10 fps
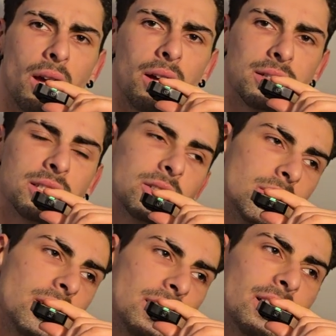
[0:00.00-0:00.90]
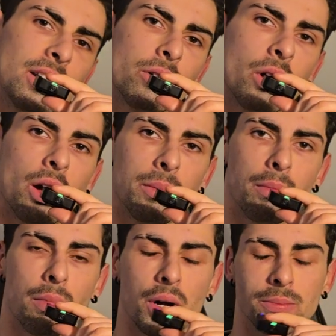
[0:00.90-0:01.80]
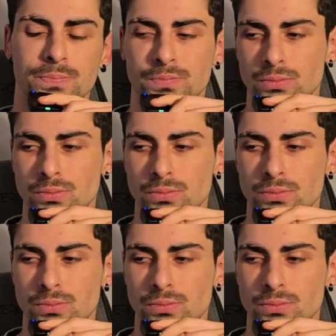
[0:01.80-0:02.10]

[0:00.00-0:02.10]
until like later on. But